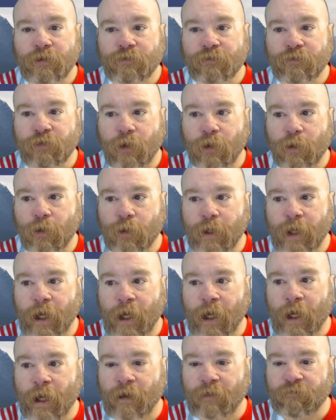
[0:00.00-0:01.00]
so
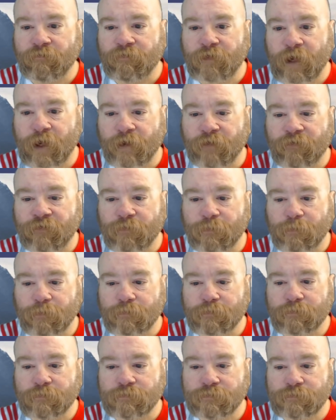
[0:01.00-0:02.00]
yeah, I've got
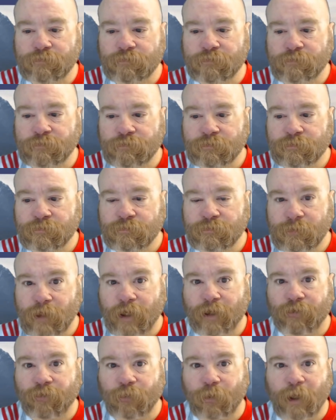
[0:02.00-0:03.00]
some
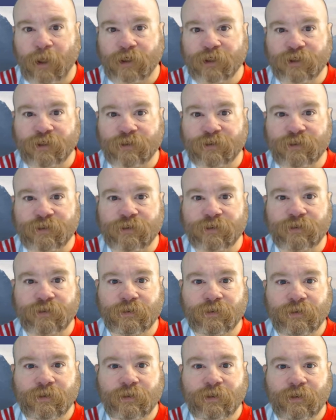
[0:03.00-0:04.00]
nice watches.
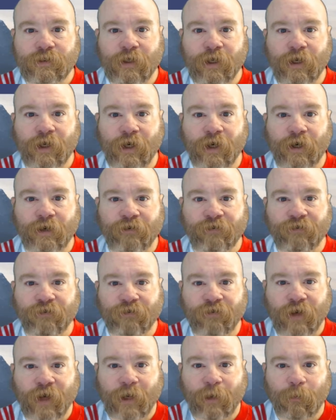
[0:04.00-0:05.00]
It's
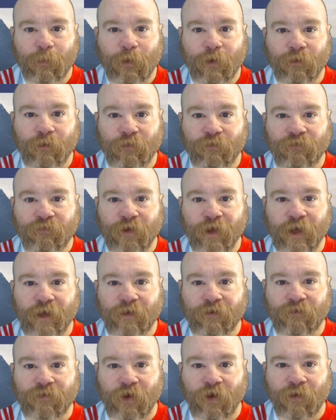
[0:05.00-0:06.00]
just kind of one of those
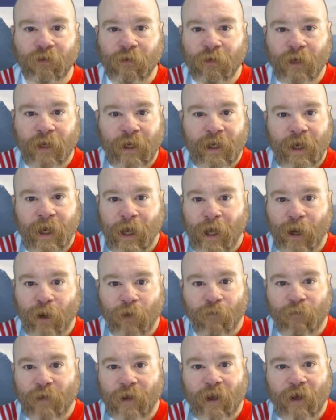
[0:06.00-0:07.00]
things. I
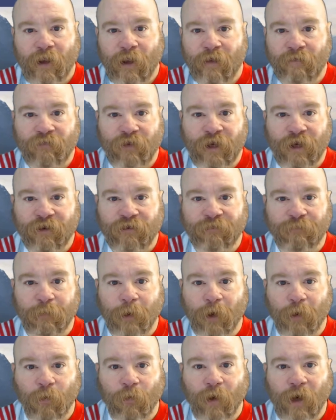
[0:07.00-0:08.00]
don't think I'll ever get a
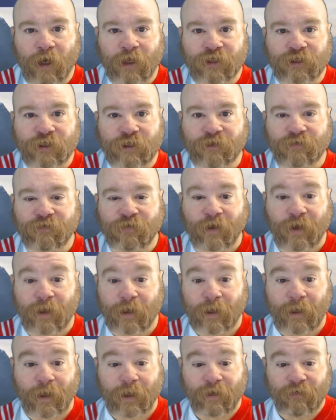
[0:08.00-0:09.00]
smart watch because,
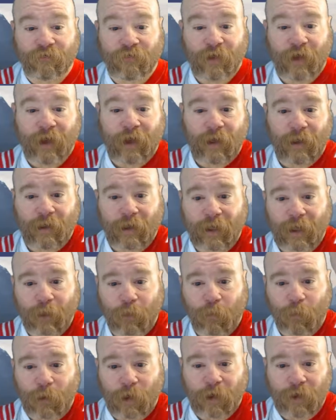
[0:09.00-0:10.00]
like I say, I
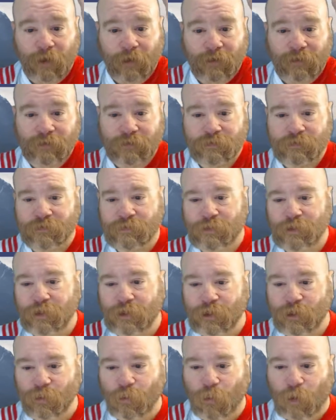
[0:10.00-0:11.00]
like wearing
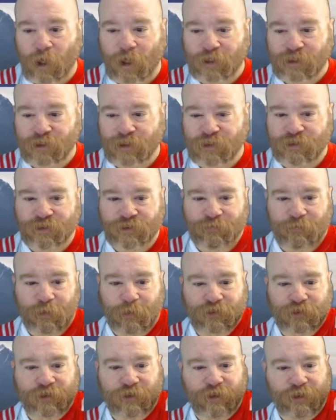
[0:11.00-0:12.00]
watches,
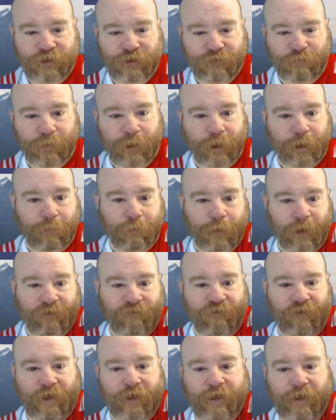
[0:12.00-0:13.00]
especially these big
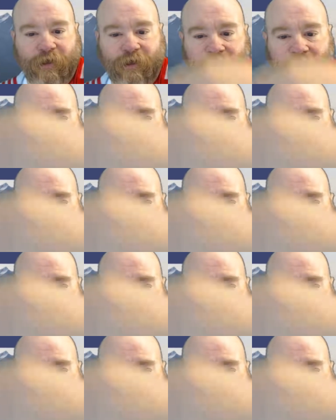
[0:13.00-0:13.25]
beefy